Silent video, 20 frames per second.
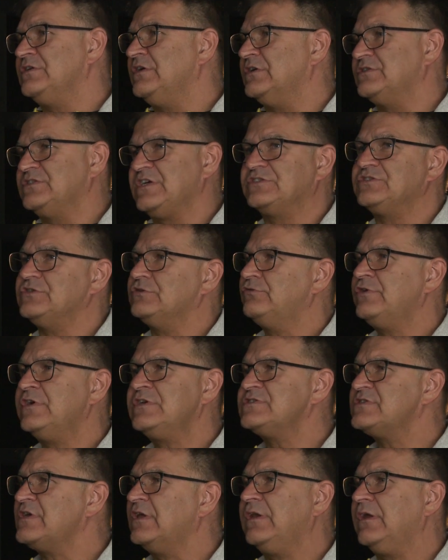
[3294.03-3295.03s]
attached to a
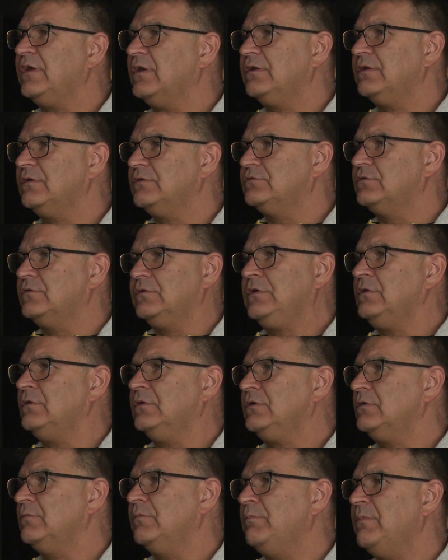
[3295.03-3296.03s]
train centre. You
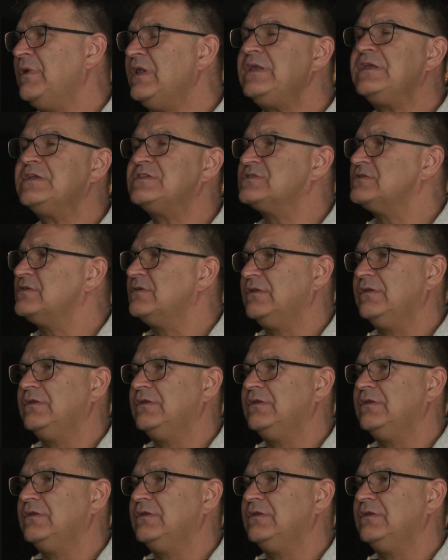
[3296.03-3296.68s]
know, millions.